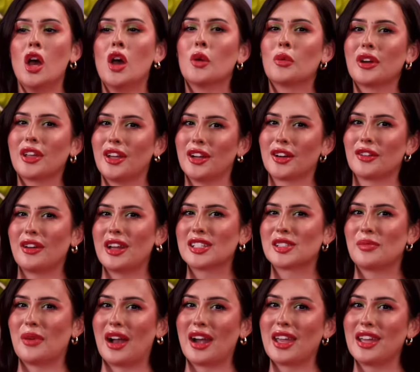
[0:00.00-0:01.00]
we're here to raise
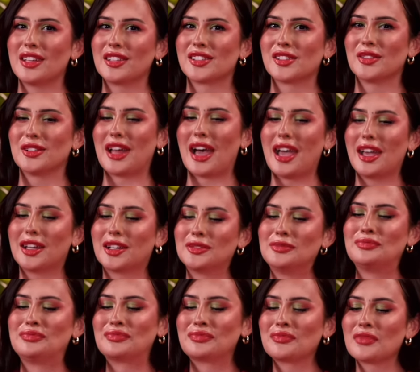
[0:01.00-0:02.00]
money. So, like,
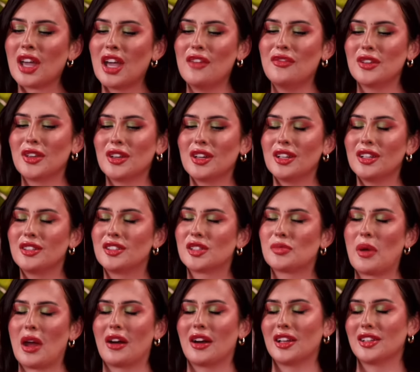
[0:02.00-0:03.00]
if you could
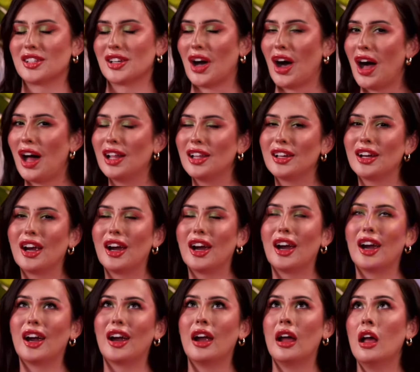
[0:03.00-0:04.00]
spare a
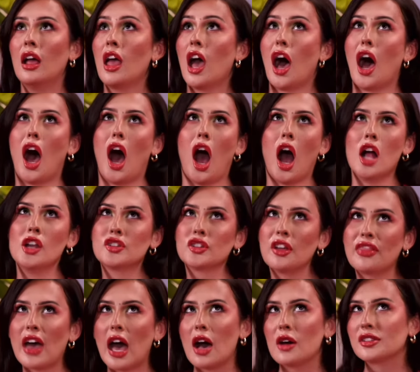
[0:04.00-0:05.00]
dollar, a hundred
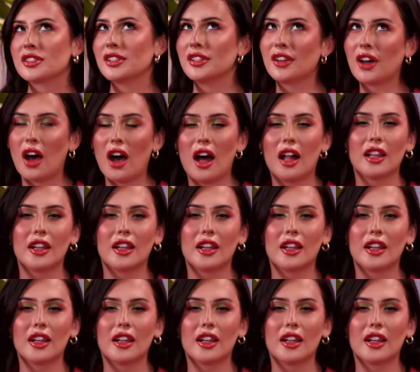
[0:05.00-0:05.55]
thousand dollars,